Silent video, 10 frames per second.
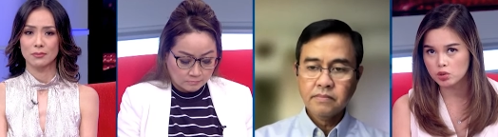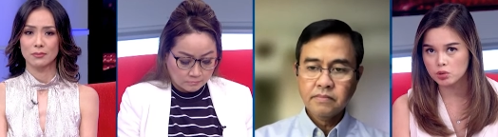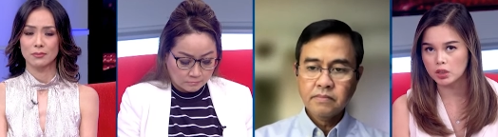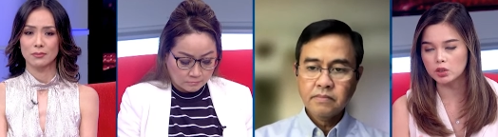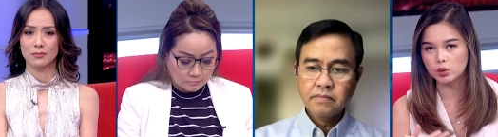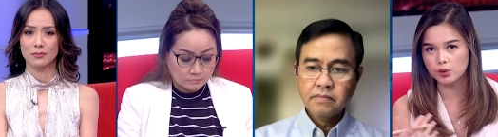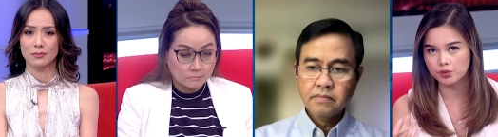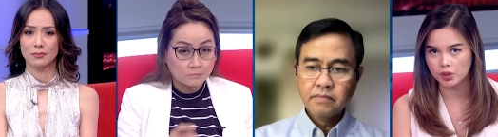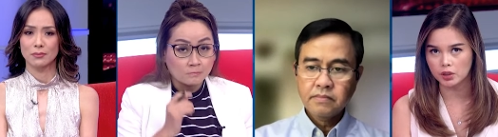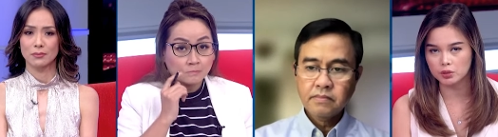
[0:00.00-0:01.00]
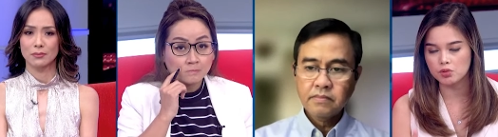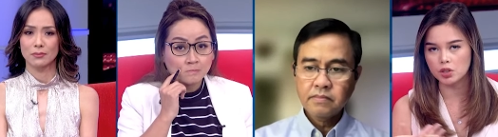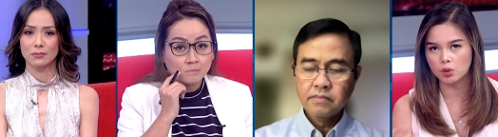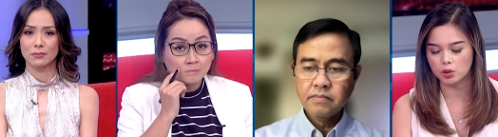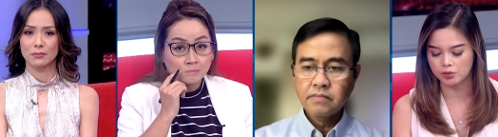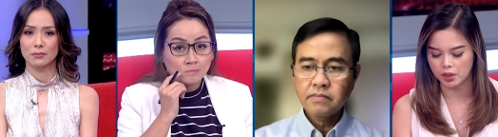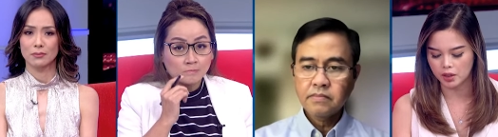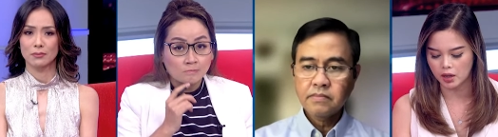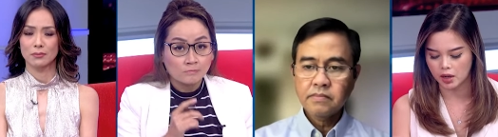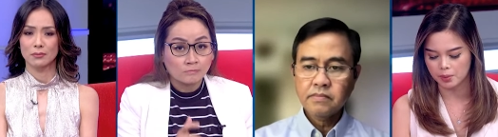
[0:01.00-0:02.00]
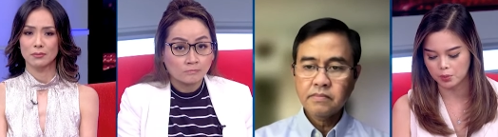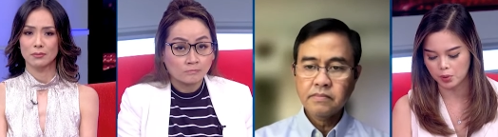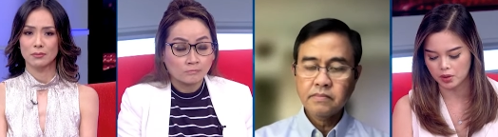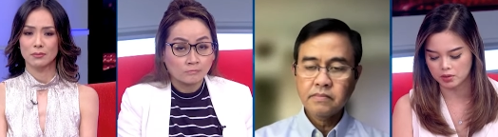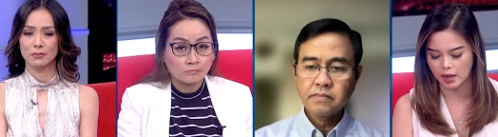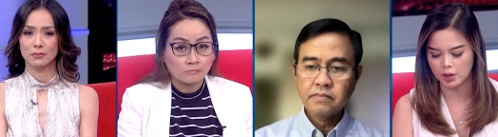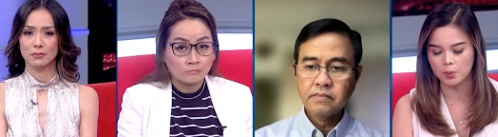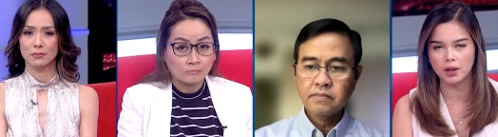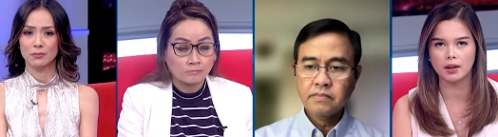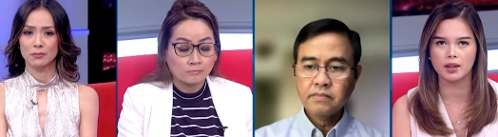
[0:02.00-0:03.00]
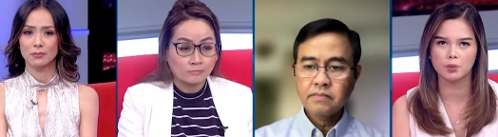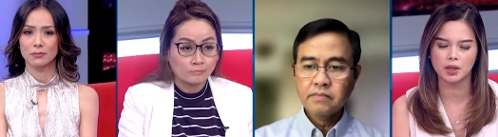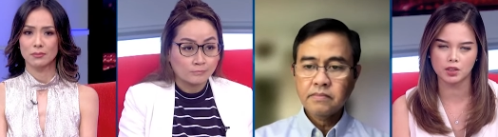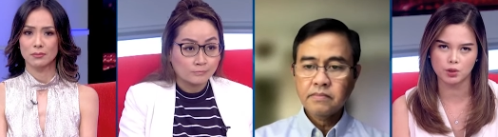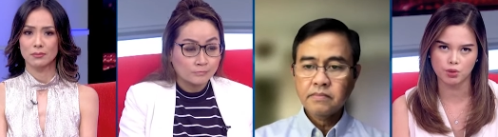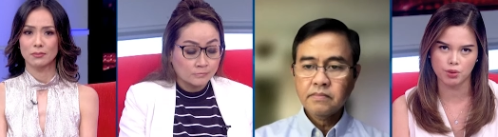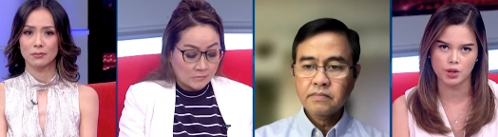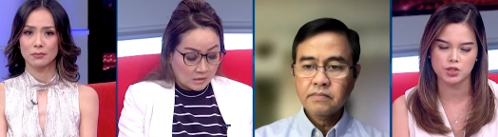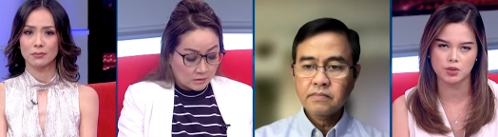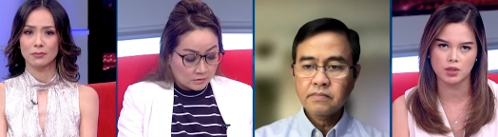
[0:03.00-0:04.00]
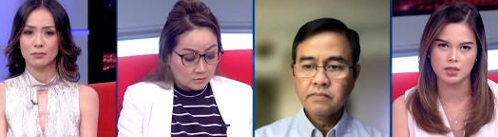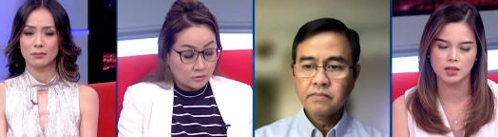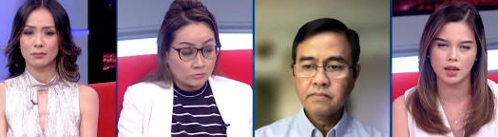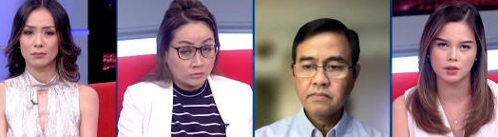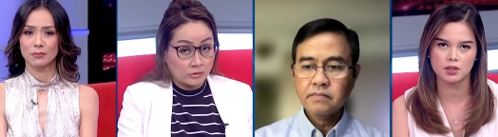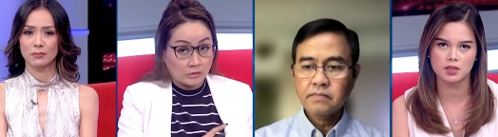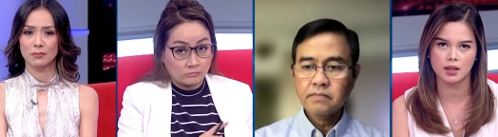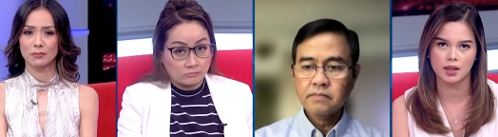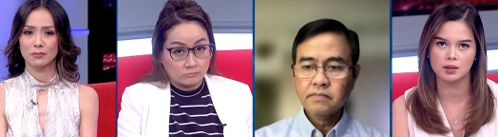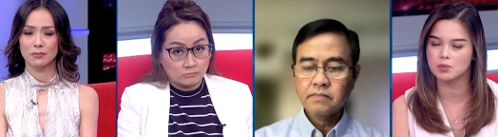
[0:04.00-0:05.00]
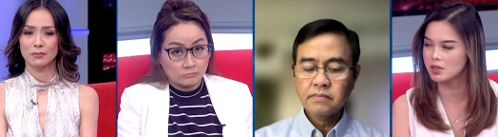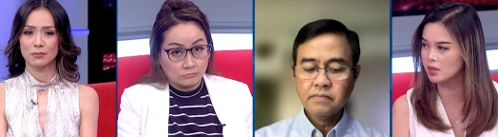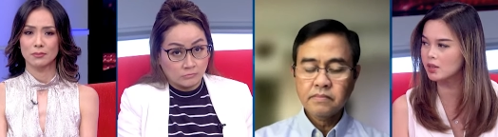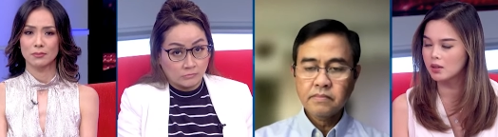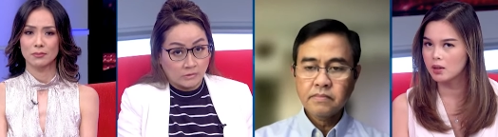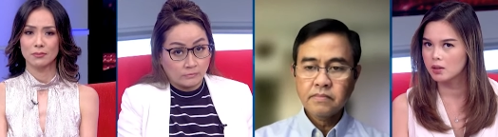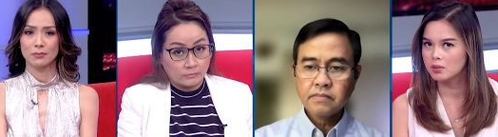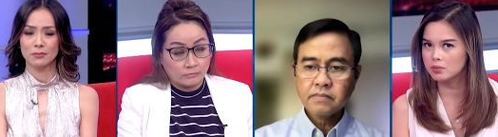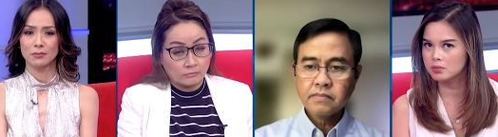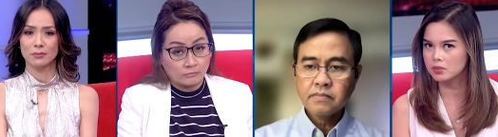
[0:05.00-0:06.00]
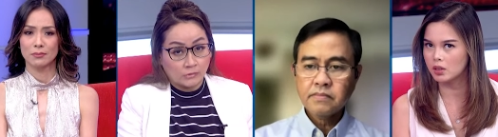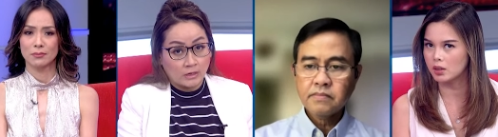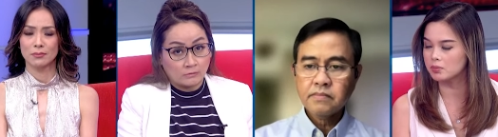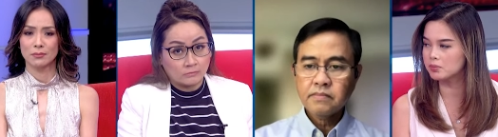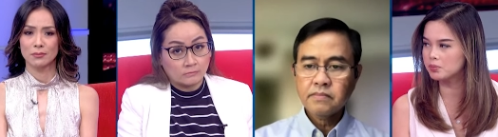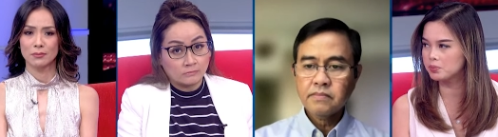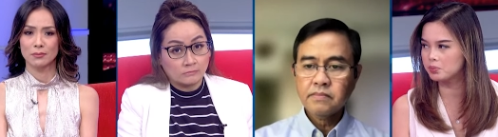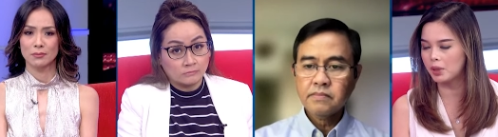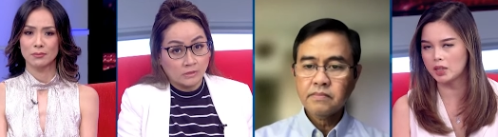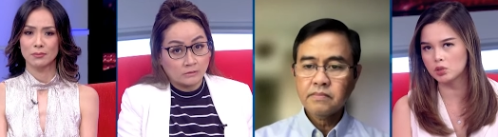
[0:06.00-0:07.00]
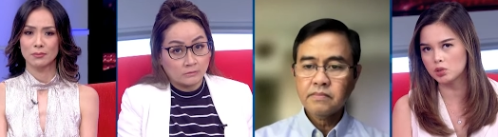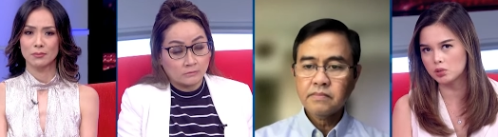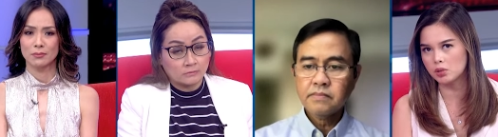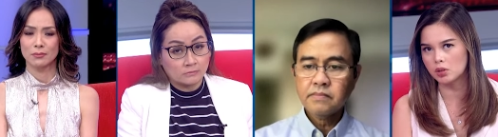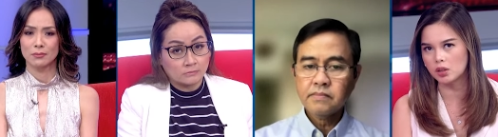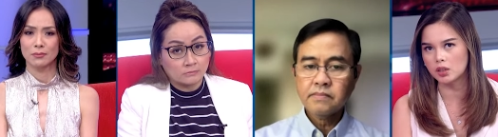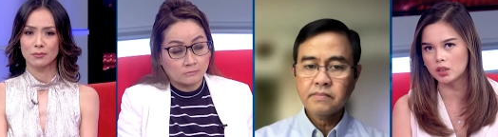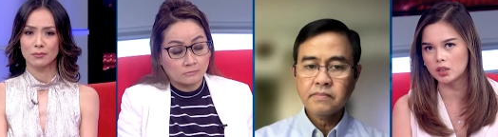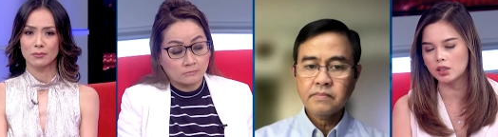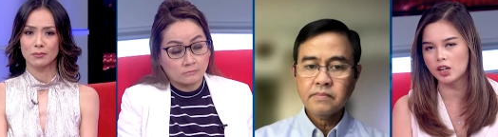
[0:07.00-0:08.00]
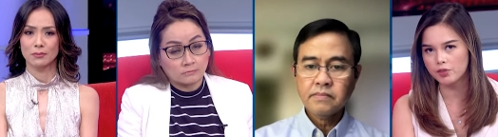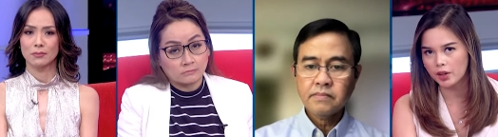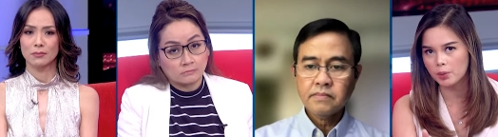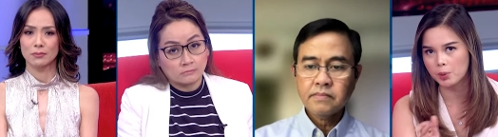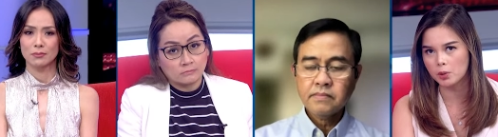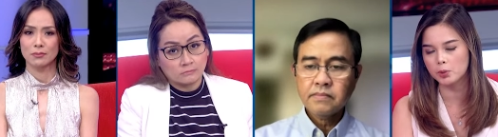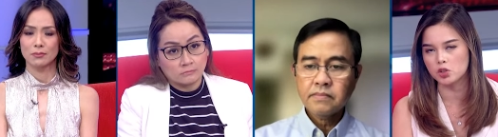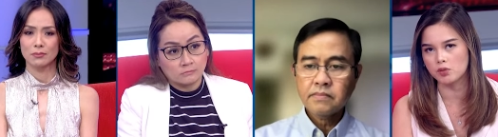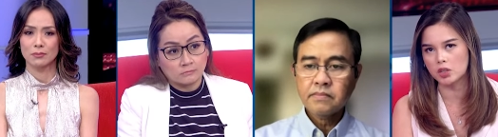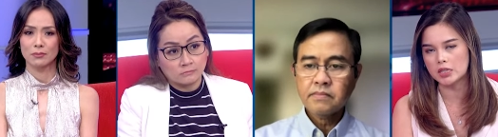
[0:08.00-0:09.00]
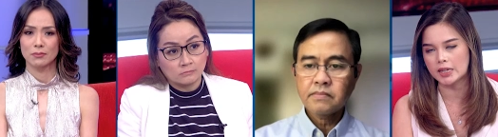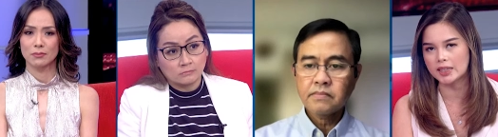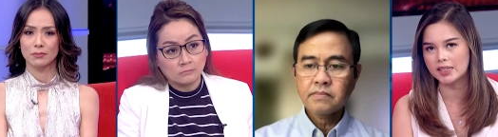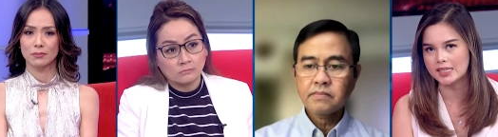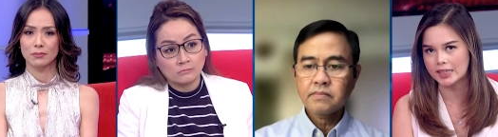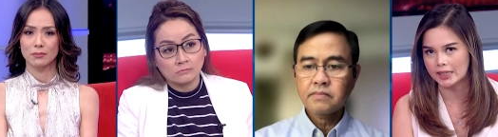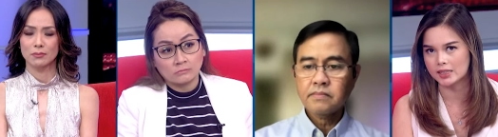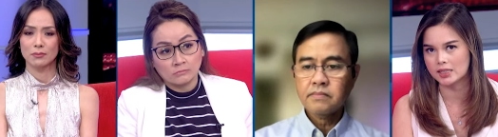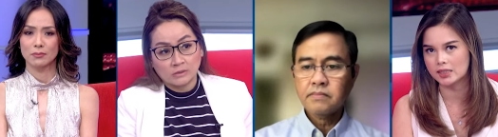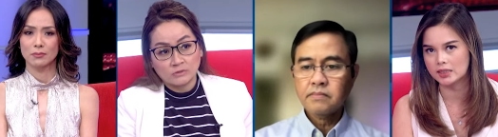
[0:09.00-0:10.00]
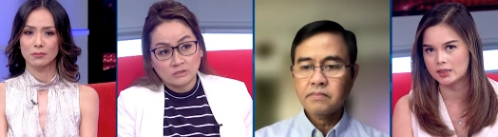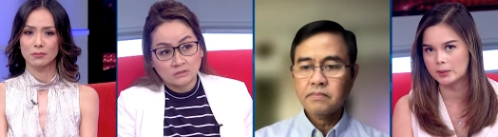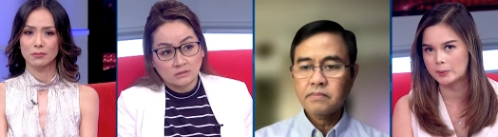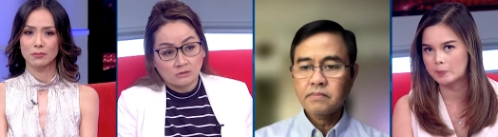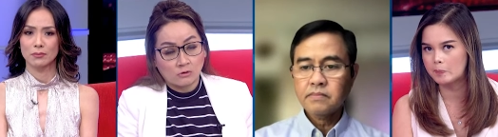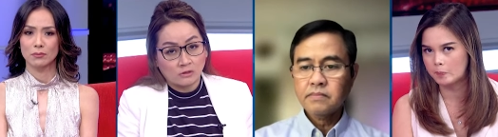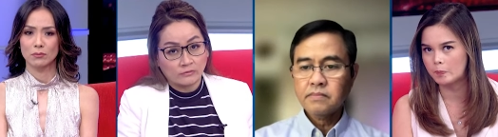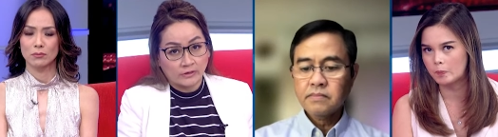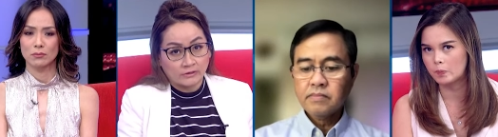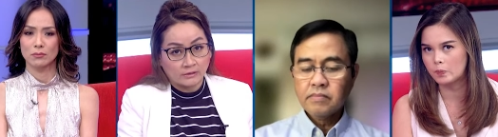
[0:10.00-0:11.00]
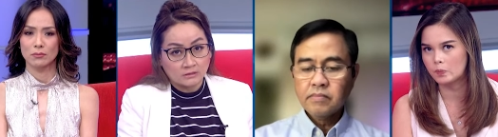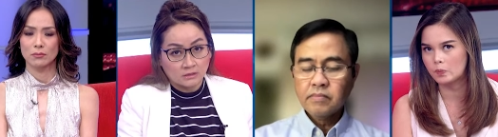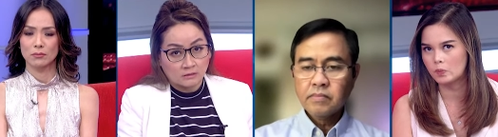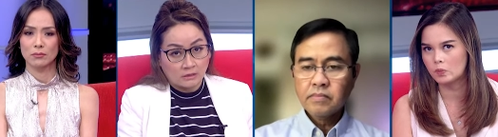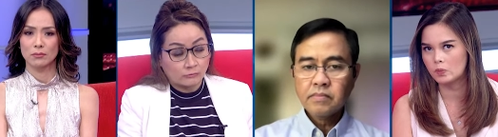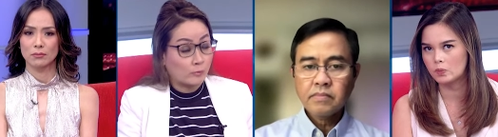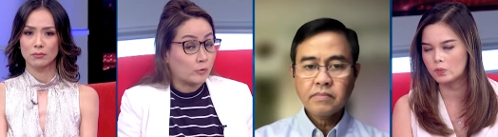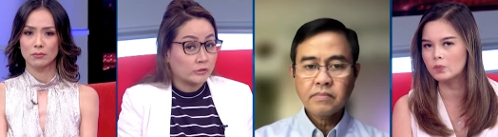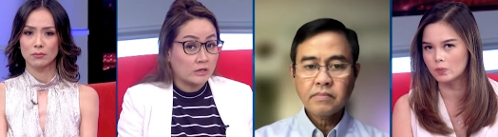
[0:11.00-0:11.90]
Speaker 1: to interfere dun sa conflict nga, um, with Taiwan. Uh, can we get your thoughts on this, and how does the N M C uh,
Speaker 2: yeah.
Speaker 1: plan to uh, clarify the purpose of these E D C A
Speaker 2: sites? Let me just uh, qualify that uh, that report came